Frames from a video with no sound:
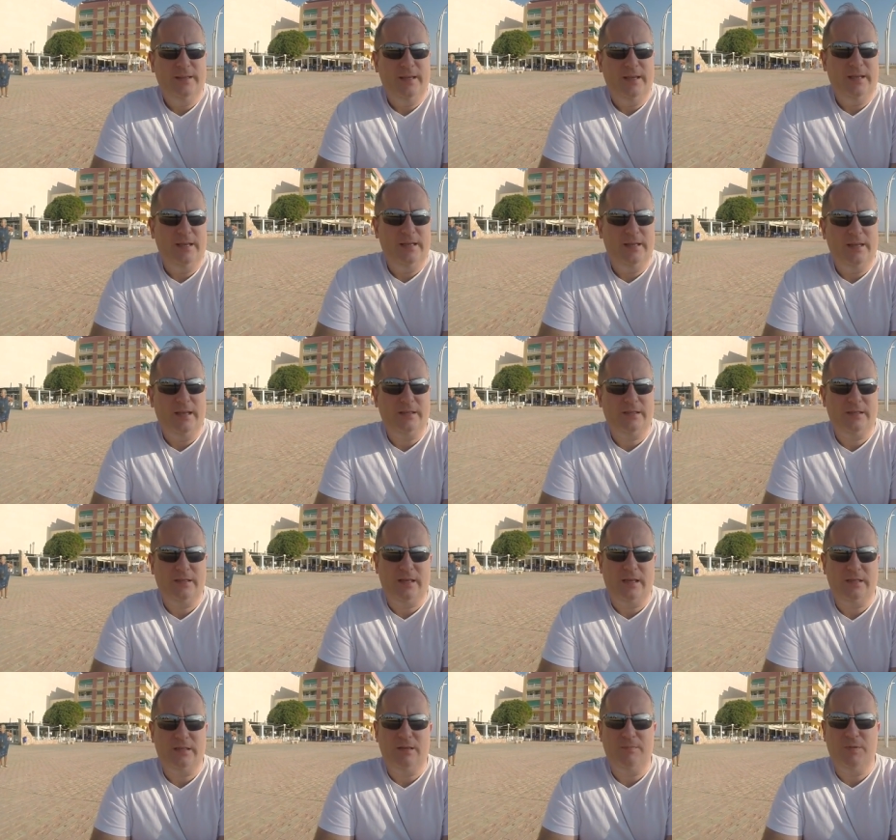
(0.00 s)
And that's
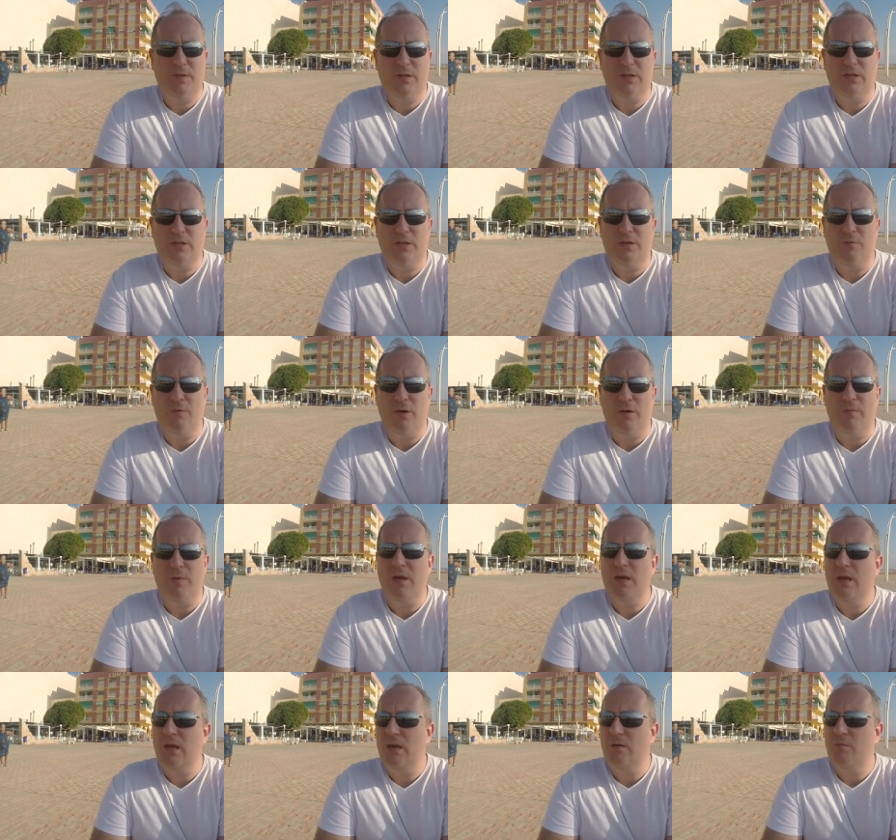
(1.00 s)
the position you want to be
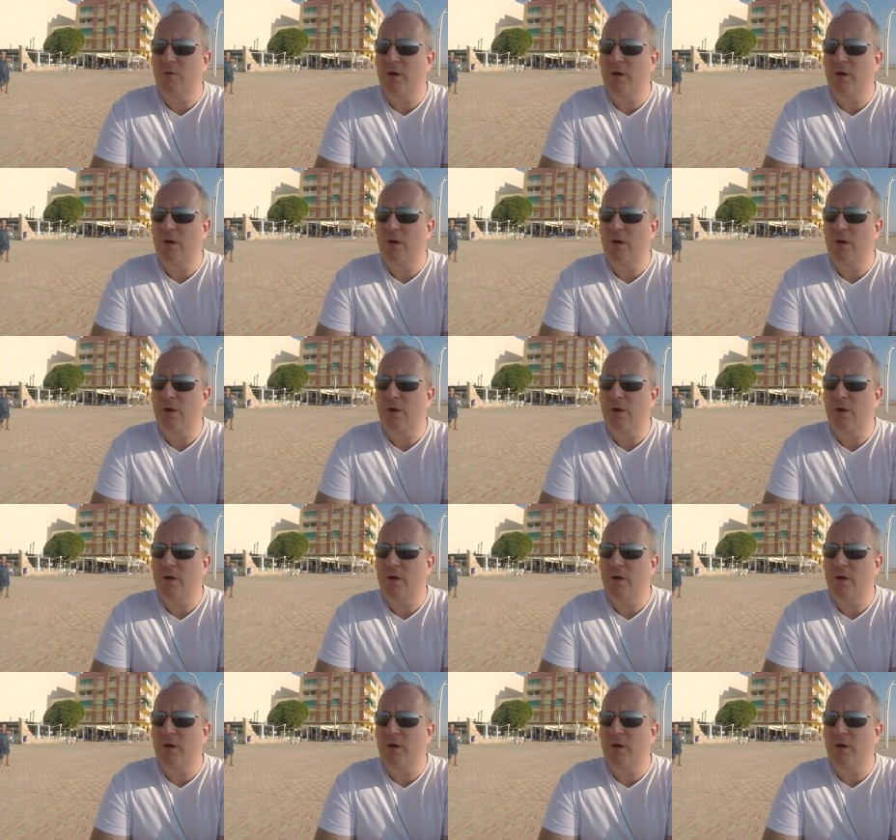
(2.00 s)
in,